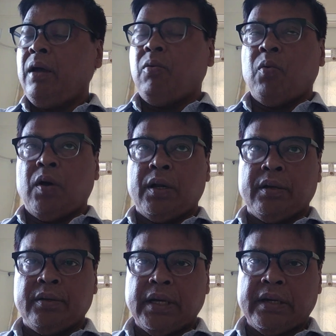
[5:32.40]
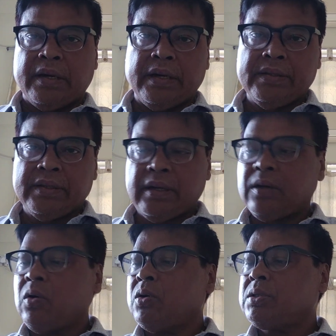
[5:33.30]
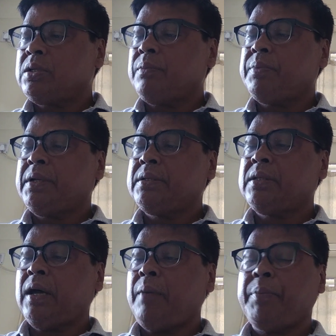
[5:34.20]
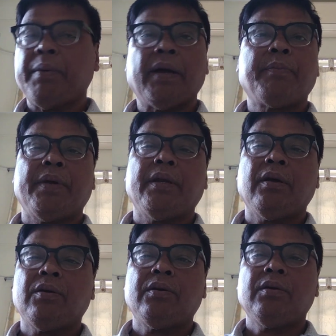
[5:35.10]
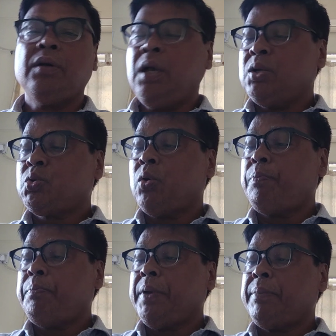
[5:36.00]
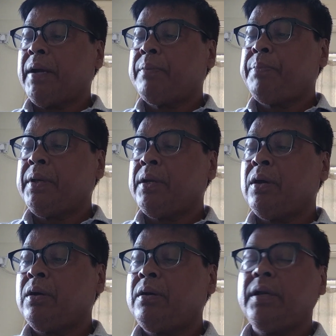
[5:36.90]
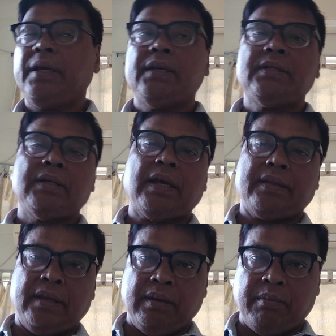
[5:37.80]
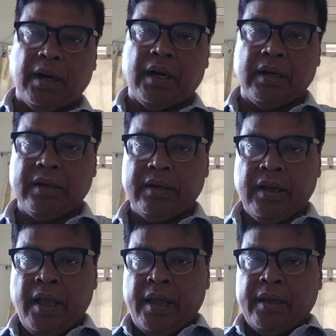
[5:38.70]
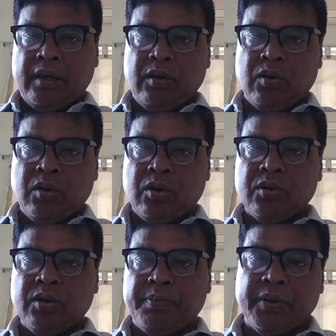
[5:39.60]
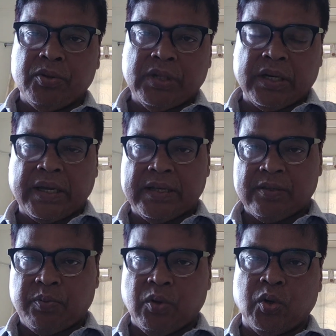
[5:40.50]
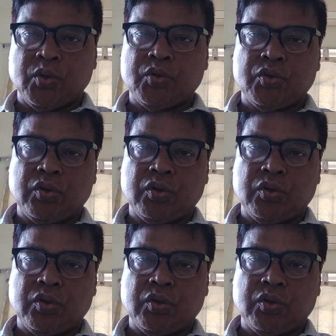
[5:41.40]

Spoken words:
one that traditional concept is the payback period. So payback period is nothing but the future cash flows